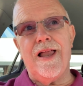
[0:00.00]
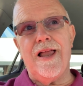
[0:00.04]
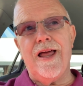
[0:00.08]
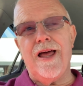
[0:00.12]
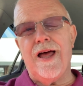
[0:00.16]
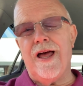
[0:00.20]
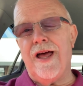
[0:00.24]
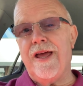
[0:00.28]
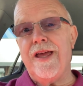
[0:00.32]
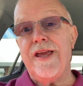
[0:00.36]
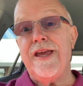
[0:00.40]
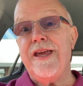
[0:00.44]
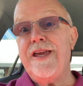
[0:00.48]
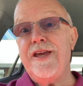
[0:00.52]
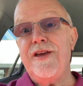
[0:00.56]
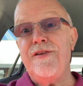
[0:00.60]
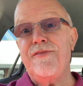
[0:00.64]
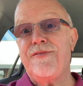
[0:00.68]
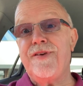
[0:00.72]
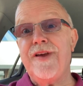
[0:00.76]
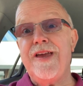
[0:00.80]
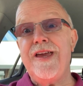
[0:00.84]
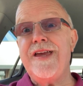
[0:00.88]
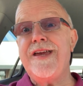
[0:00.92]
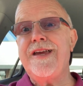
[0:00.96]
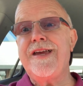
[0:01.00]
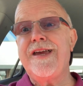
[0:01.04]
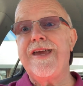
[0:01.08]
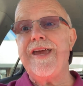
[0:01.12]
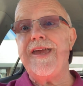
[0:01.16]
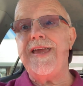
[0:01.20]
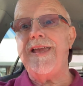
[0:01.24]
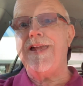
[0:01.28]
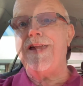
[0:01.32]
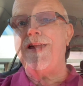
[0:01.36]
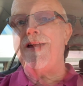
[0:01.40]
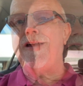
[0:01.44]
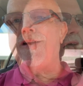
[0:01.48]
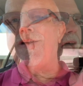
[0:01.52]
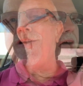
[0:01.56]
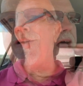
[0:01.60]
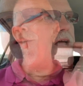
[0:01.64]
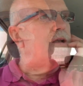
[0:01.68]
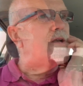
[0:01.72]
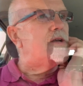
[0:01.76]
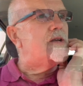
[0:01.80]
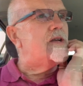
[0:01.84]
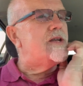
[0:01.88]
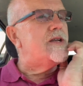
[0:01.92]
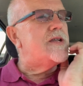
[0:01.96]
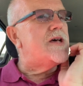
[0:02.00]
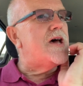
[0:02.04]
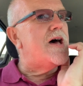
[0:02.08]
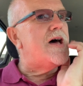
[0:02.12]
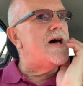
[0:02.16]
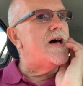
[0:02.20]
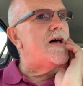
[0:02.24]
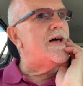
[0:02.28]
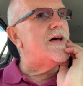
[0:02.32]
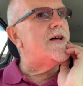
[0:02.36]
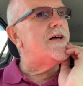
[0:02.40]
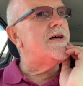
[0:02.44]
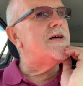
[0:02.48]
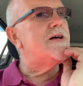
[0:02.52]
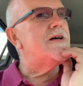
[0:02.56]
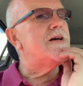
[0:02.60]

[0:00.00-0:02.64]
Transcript: EV geek. And I